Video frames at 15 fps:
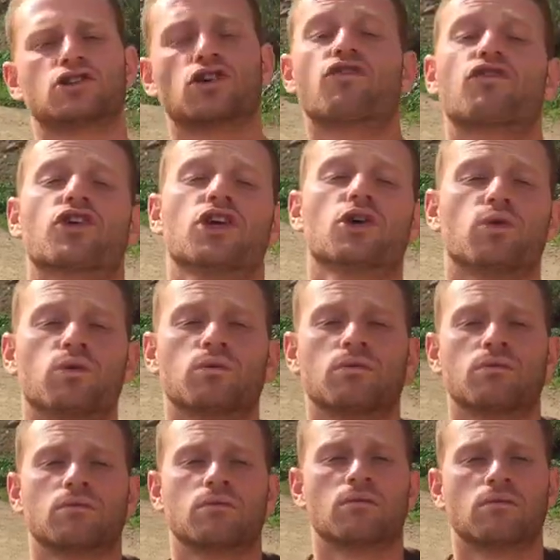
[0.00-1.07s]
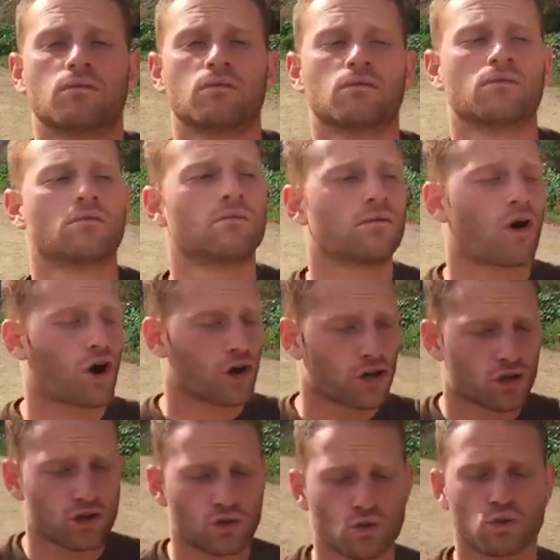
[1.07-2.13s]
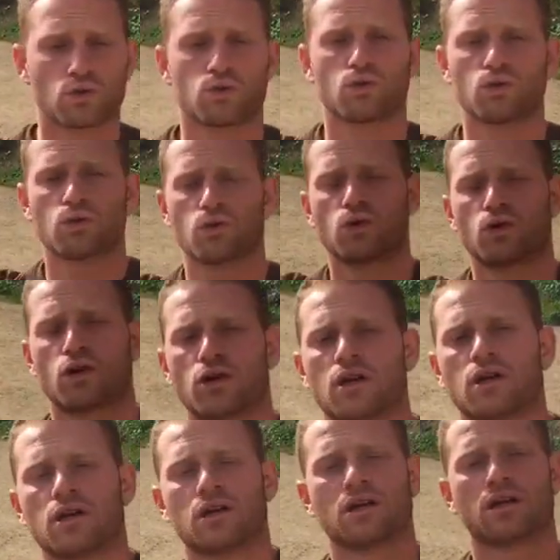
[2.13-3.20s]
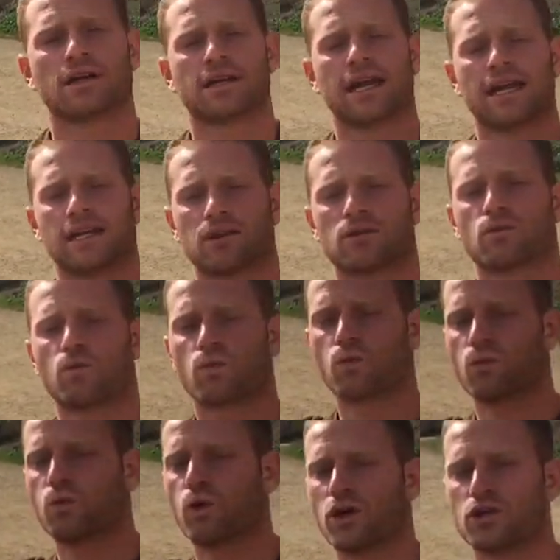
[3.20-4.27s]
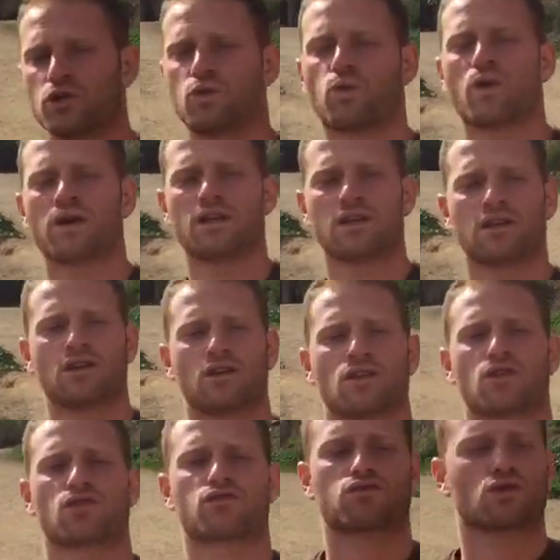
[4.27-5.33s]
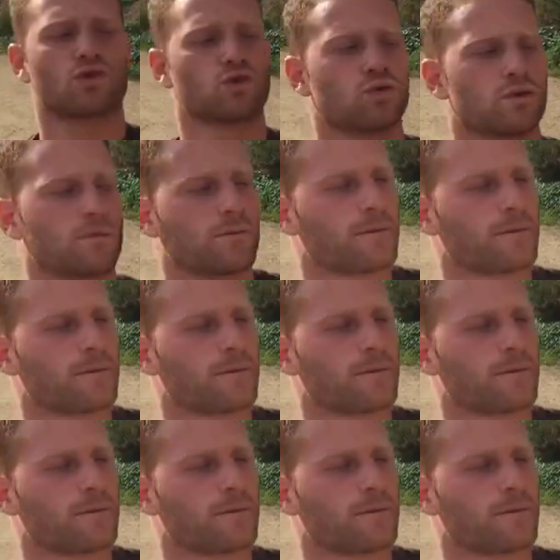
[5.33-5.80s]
So for you, are you getting what you want through